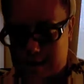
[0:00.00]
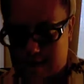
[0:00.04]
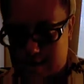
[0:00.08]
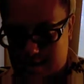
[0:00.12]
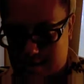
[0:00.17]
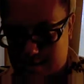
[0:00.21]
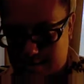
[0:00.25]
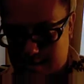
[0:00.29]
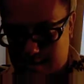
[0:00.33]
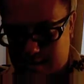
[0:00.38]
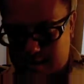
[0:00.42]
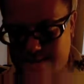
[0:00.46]

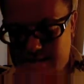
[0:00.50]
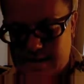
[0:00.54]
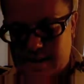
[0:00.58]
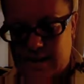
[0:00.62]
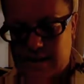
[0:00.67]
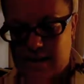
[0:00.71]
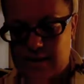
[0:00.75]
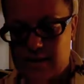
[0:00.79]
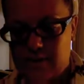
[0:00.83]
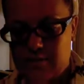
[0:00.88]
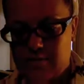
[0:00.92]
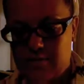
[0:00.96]
I'm
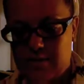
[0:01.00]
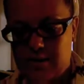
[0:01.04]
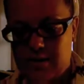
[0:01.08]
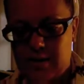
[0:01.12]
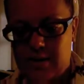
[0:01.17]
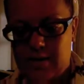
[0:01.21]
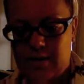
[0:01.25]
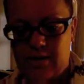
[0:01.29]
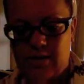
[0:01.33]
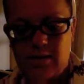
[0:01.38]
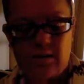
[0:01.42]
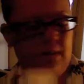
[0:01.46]
excited to
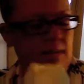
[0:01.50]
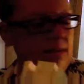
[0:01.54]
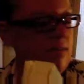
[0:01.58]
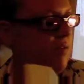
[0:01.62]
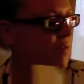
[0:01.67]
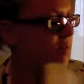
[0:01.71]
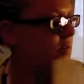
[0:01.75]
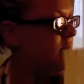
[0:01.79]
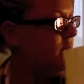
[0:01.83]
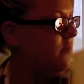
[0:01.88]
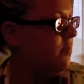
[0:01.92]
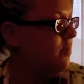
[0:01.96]
read.
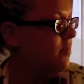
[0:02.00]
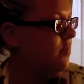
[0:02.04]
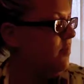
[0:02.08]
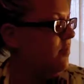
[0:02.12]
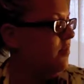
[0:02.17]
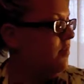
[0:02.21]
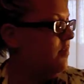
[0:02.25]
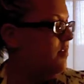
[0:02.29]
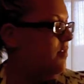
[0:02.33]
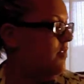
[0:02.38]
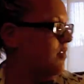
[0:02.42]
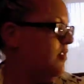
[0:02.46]

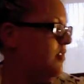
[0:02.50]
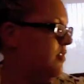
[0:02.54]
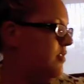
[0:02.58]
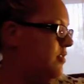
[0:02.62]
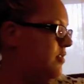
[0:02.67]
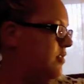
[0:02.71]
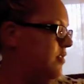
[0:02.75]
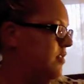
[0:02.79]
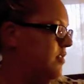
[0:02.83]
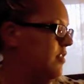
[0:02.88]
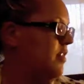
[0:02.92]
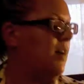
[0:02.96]

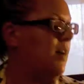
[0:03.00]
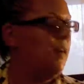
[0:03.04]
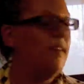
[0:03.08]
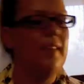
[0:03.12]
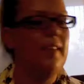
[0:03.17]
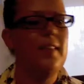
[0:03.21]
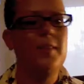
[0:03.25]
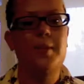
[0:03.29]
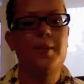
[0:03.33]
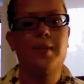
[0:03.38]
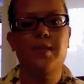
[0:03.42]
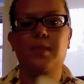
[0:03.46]
I
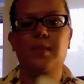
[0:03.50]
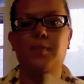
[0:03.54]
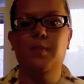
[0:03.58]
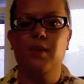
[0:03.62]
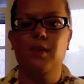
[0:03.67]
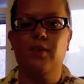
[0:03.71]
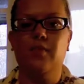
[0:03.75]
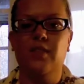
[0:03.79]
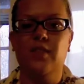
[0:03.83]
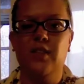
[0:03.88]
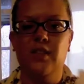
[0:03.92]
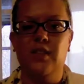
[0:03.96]
like the way this
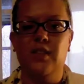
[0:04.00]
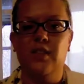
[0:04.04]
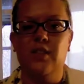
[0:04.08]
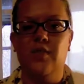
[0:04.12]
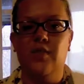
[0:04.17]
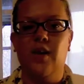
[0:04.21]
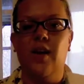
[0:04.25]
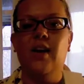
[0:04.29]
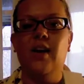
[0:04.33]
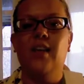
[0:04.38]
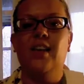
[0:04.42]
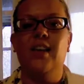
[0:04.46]
book feels. It's
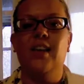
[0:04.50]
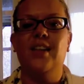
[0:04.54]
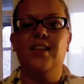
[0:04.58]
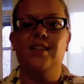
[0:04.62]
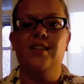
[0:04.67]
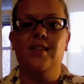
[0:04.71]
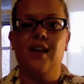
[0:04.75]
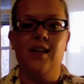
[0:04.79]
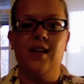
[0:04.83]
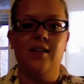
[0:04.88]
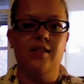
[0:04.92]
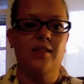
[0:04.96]
very, like,
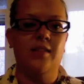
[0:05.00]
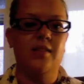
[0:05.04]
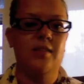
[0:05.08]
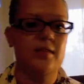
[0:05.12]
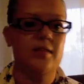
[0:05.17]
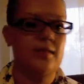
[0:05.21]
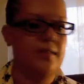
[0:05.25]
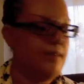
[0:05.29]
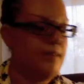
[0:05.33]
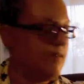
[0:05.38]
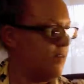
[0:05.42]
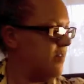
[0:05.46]

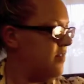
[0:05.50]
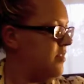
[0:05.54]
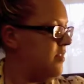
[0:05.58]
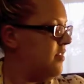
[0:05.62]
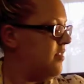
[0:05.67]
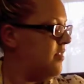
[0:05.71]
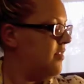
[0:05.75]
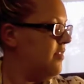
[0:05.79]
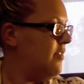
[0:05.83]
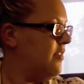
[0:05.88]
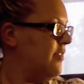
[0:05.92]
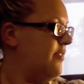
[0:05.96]
dense.
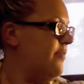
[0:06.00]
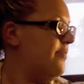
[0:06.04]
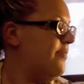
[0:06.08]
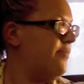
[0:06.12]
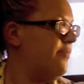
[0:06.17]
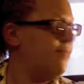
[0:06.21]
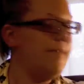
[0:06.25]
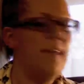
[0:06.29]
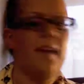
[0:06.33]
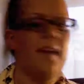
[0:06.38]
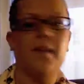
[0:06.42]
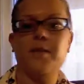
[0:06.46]

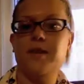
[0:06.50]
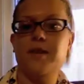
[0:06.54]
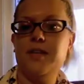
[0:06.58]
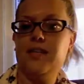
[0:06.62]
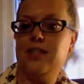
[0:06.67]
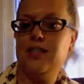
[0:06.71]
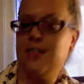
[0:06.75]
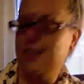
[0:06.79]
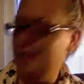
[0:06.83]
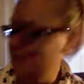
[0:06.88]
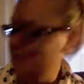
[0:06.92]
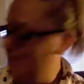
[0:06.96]
Anyways.